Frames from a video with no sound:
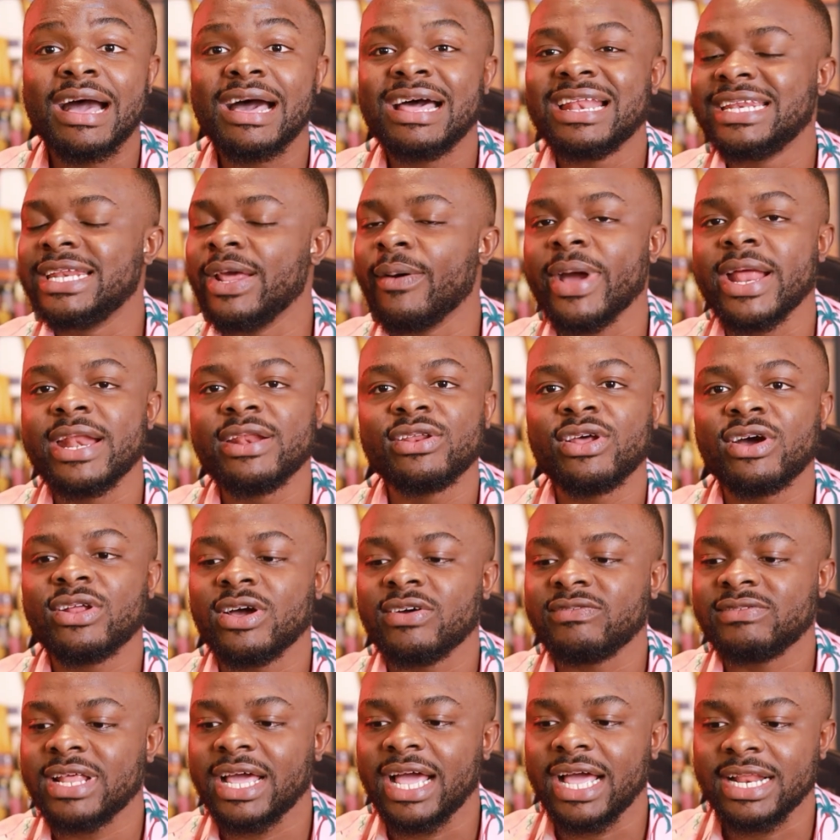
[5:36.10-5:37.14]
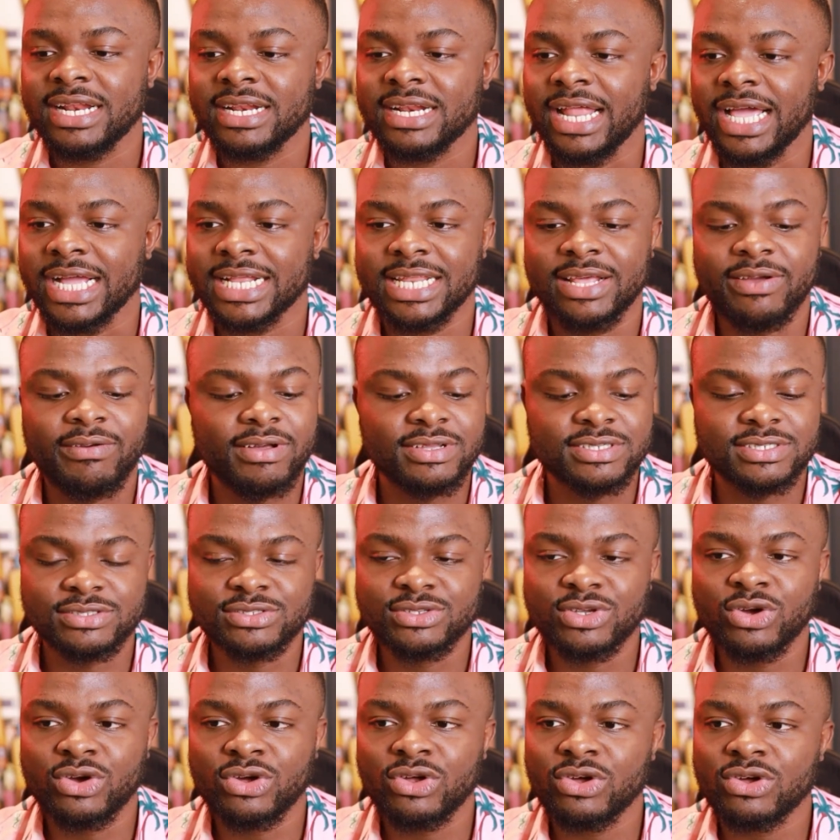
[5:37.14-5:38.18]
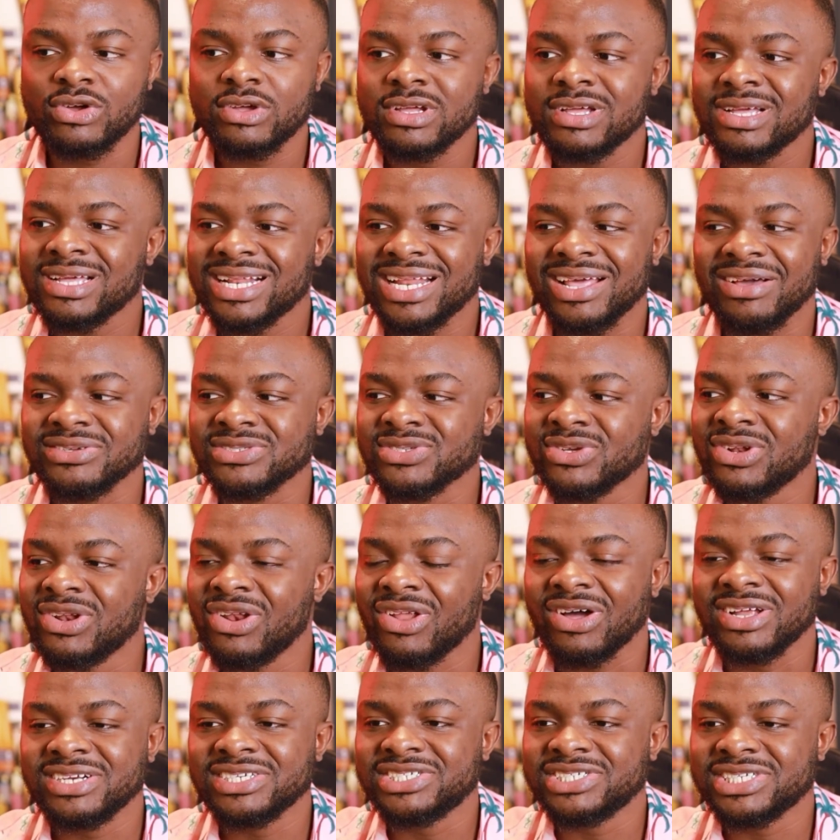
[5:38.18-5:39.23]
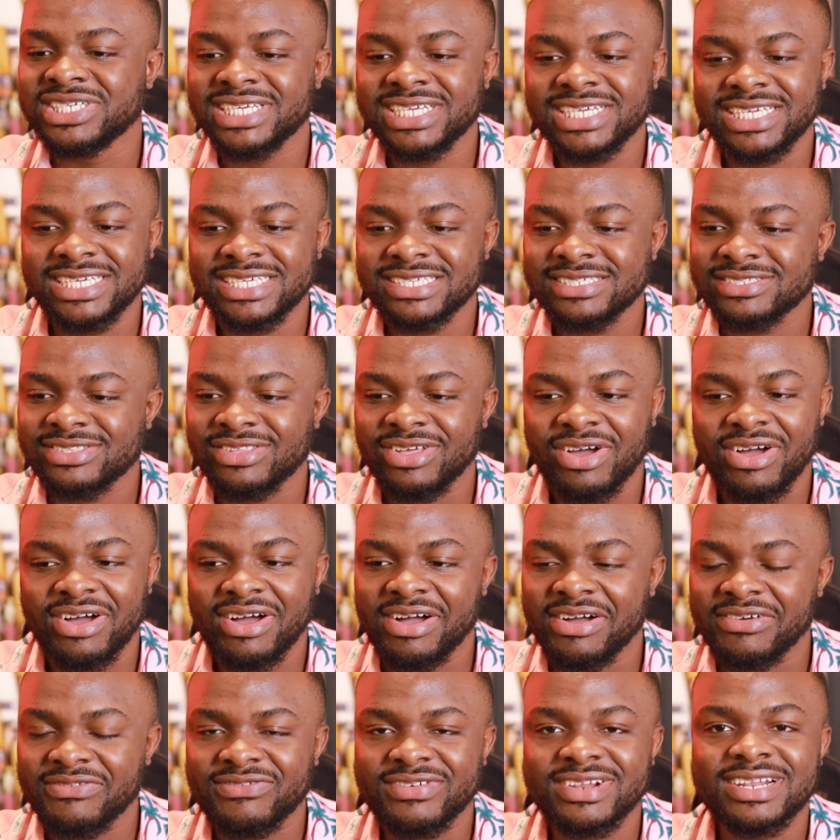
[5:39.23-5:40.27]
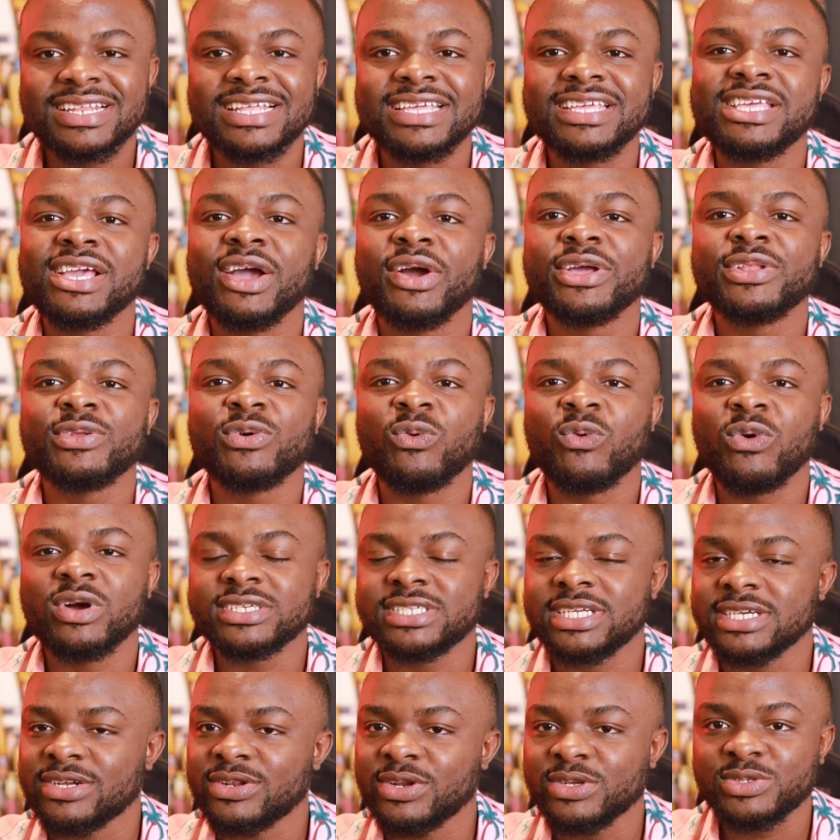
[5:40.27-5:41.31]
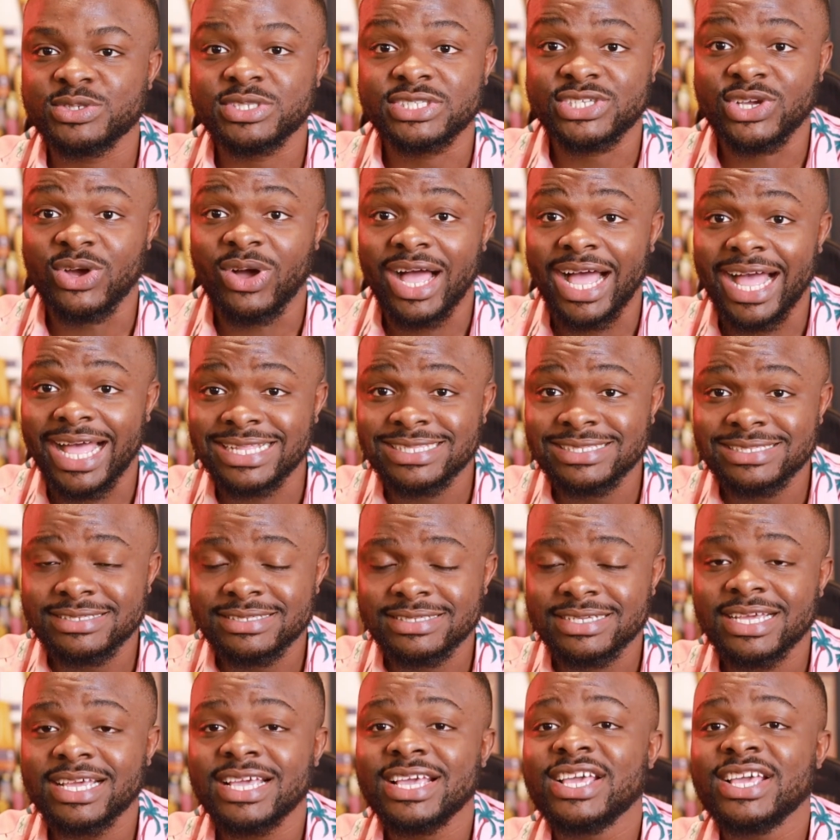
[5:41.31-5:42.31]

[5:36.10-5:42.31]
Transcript: There were none of that. Like there was no laundry stuff. You're going to wash the clothes with your hands.